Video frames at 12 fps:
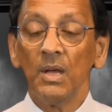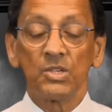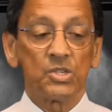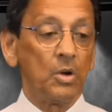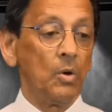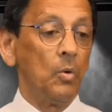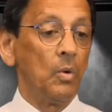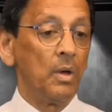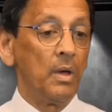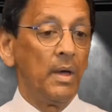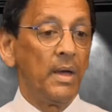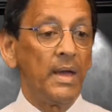So
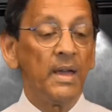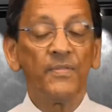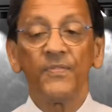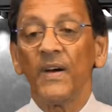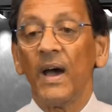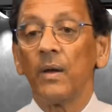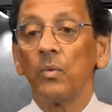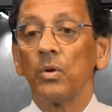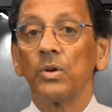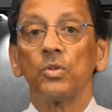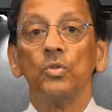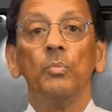if I
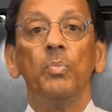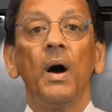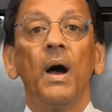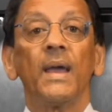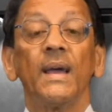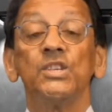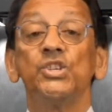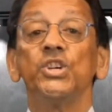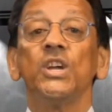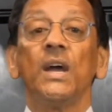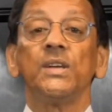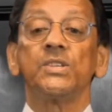were to buy a
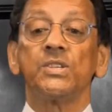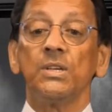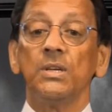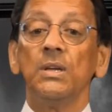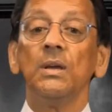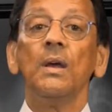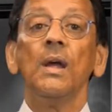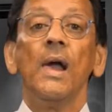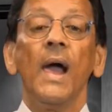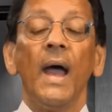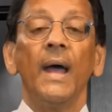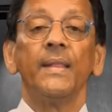GIC
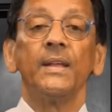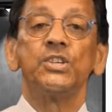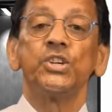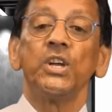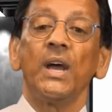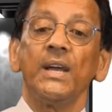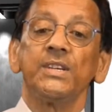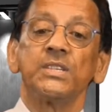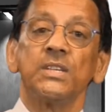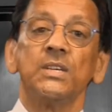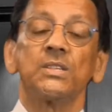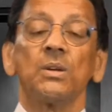and the
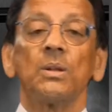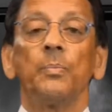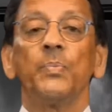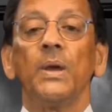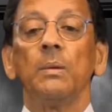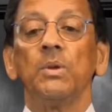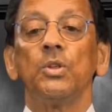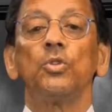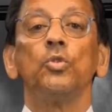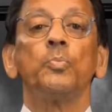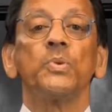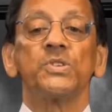GIC is going to pay me
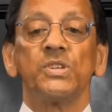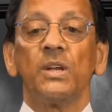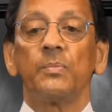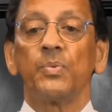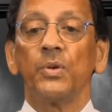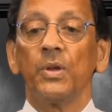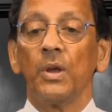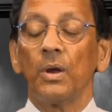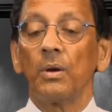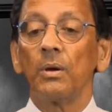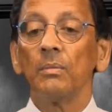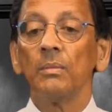2% per
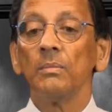year